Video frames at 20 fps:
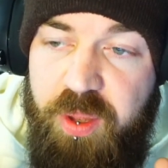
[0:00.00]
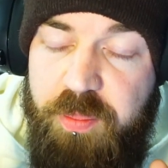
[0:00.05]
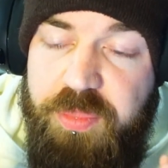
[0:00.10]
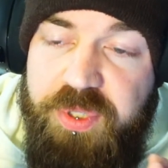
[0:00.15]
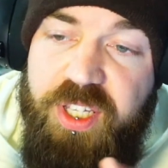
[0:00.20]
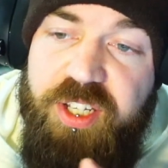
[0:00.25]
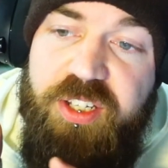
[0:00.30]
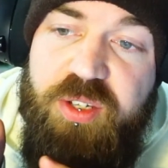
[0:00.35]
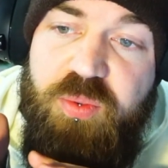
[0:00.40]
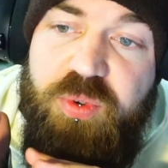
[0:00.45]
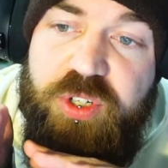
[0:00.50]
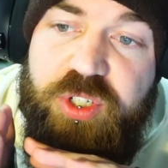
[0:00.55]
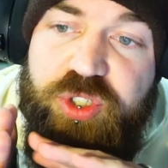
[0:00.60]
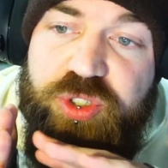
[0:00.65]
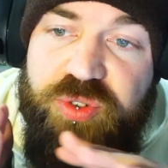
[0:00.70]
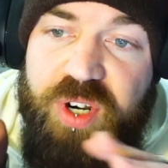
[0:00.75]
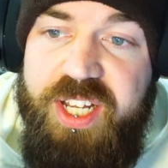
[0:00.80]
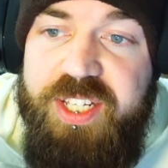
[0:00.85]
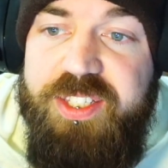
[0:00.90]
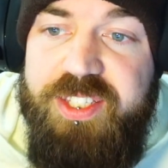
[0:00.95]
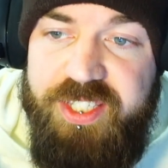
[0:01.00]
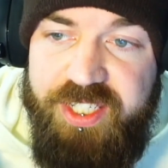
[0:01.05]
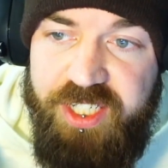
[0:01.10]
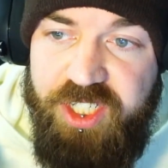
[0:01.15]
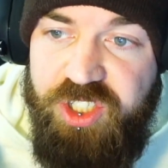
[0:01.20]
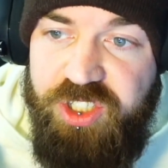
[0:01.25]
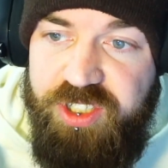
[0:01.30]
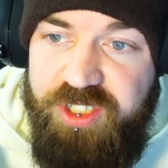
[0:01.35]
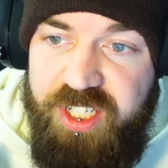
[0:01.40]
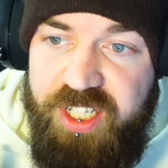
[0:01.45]
But then you want to
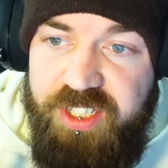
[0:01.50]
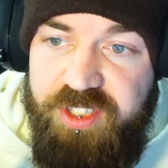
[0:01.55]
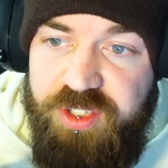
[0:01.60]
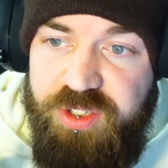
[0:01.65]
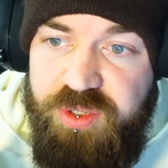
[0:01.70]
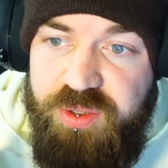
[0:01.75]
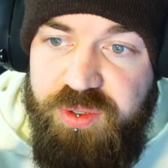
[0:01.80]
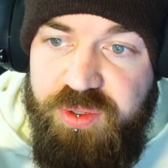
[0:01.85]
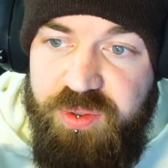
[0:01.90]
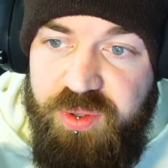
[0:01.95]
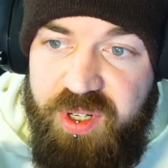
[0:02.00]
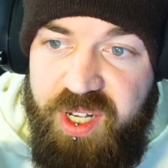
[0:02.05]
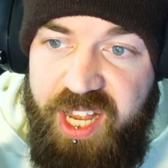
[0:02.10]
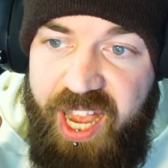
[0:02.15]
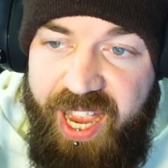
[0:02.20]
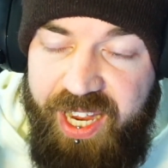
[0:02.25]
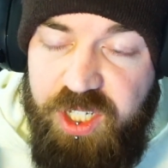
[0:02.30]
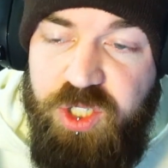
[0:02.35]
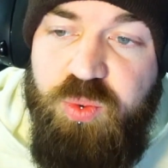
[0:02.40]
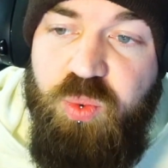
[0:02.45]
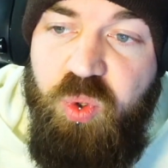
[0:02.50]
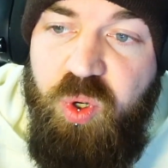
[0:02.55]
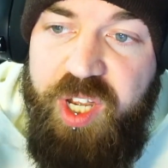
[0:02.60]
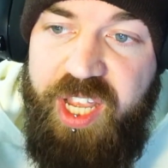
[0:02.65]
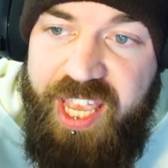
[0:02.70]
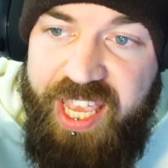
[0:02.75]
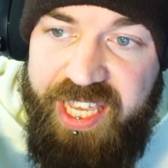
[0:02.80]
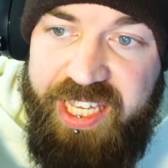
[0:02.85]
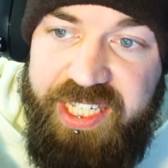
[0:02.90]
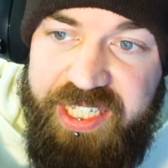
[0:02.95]
transition into actual
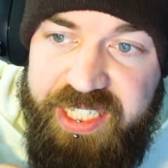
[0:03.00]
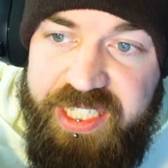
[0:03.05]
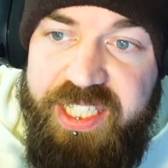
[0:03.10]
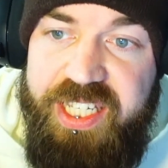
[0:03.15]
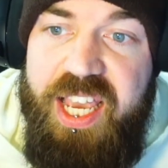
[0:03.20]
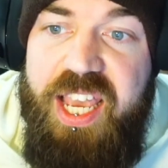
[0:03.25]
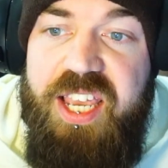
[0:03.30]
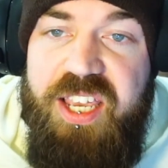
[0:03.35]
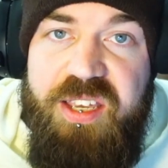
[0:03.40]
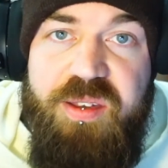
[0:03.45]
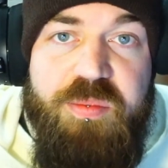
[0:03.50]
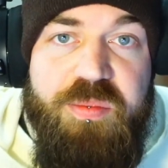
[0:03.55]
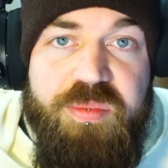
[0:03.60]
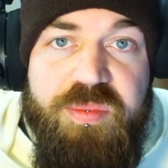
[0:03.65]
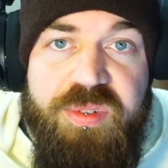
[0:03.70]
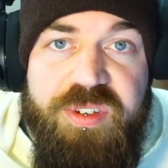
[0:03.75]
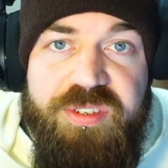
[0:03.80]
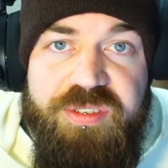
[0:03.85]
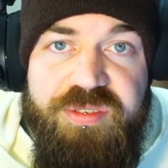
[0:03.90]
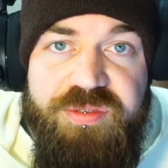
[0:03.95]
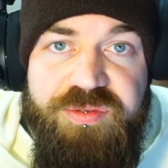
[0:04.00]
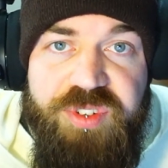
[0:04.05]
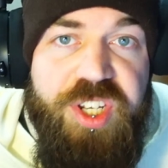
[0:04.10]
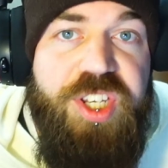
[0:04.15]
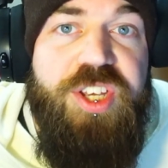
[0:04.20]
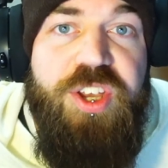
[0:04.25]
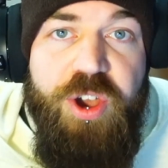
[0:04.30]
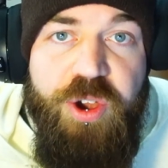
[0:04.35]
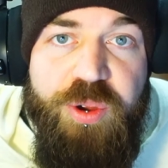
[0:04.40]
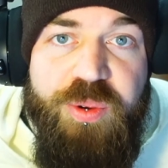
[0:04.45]
in-game
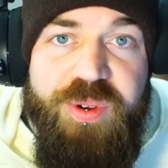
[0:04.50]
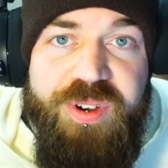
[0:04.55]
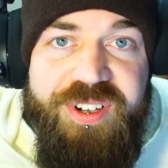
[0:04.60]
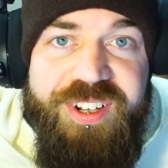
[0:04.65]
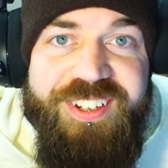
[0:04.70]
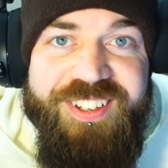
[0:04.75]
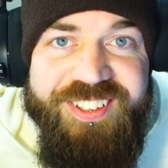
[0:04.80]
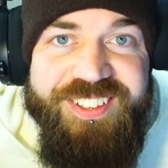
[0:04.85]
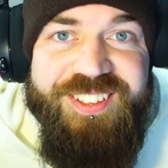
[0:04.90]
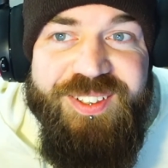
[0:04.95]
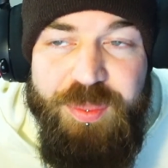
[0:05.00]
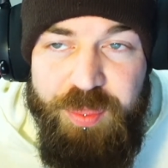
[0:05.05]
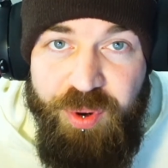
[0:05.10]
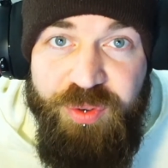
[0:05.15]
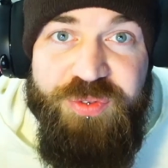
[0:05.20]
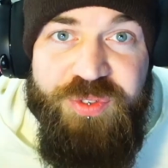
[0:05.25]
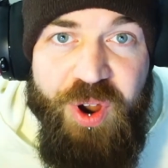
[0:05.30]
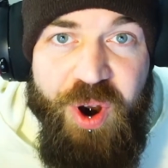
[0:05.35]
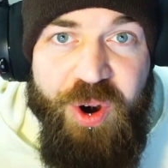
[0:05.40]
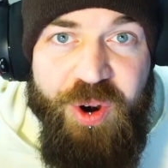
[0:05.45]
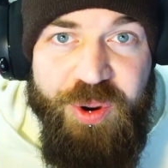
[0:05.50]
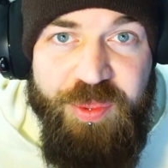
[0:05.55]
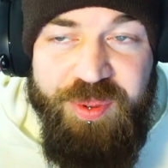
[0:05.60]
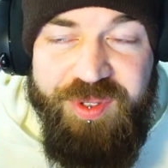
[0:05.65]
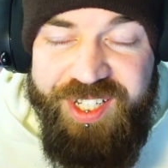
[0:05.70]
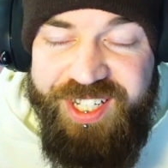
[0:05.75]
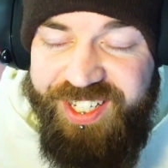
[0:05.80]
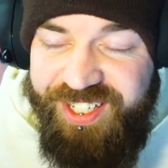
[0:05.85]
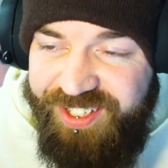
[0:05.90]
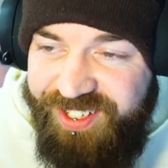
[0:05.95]
video,
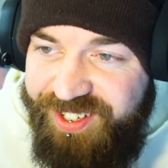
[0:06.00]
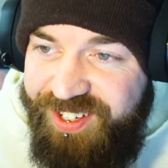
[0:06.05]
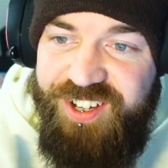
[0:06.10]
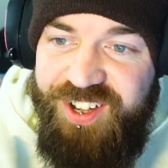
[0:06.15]
preferably.